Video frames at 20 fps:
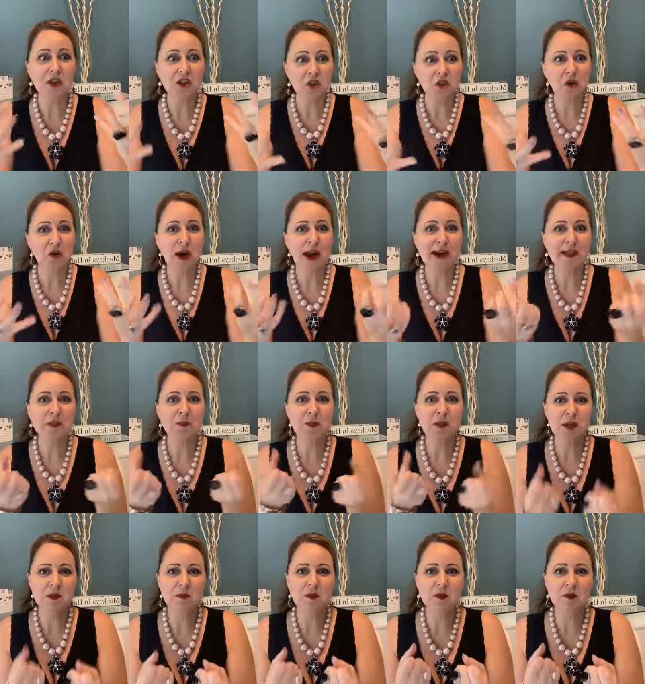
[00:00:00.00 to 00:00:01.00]
attract
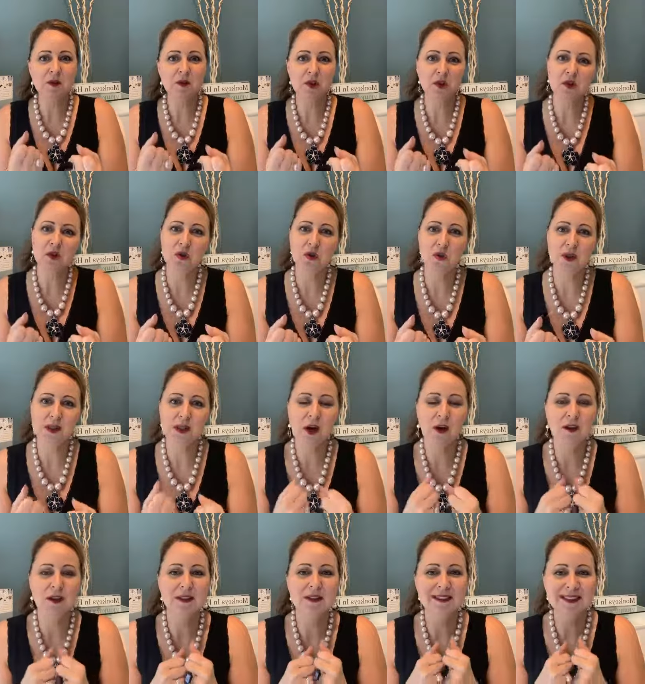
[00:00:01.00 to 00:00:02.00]
people to what's
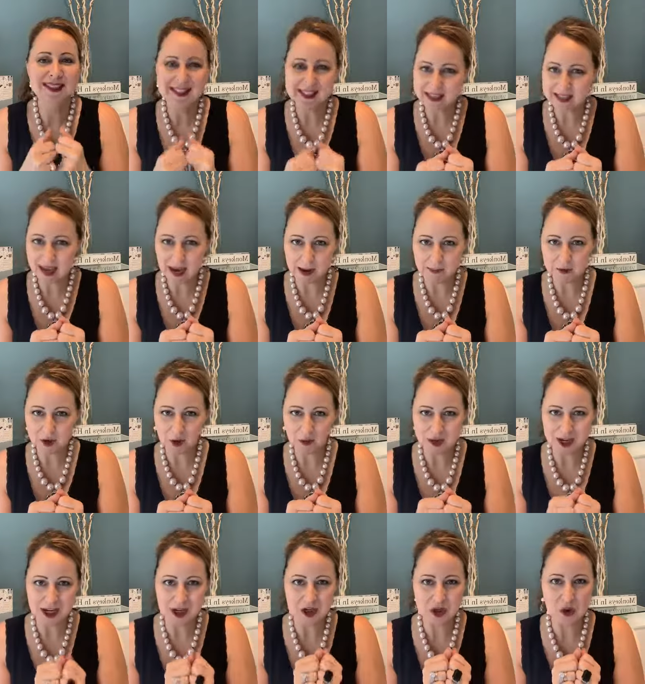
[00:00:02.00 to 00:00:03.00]
called a lead capture
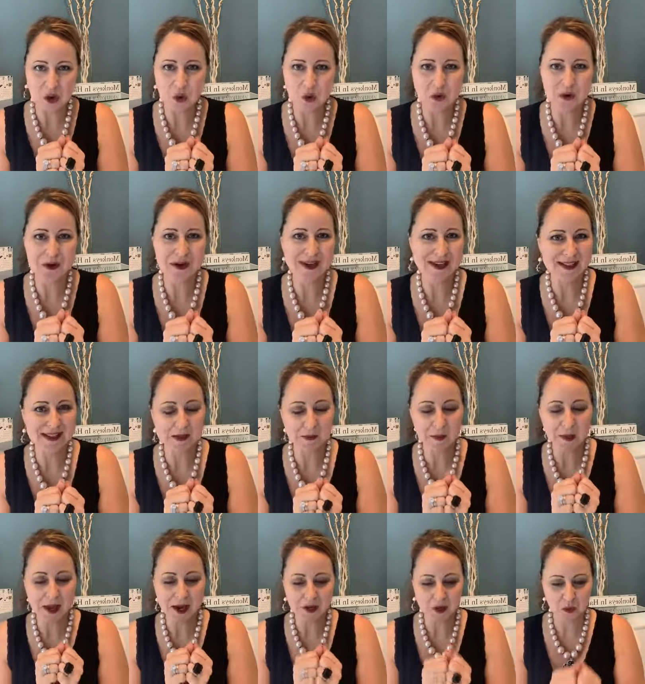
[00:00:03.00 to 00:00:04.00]
page or a
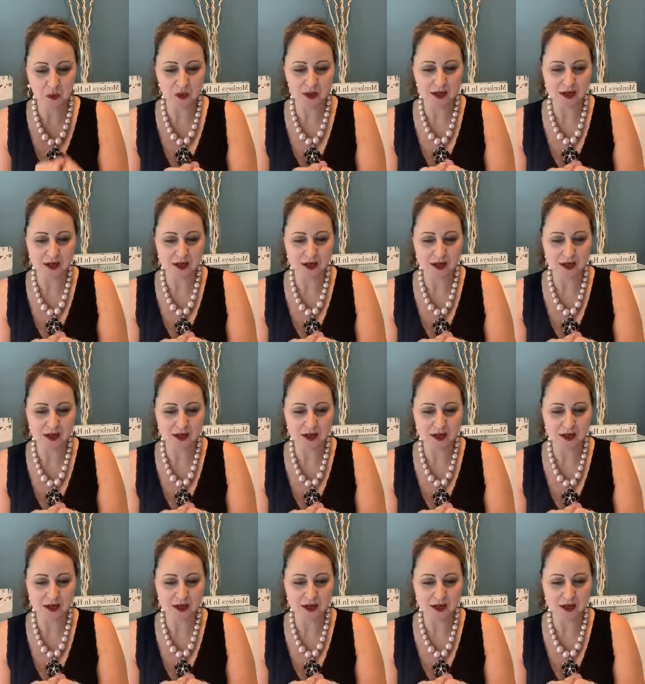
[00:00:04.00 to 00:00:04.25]
splash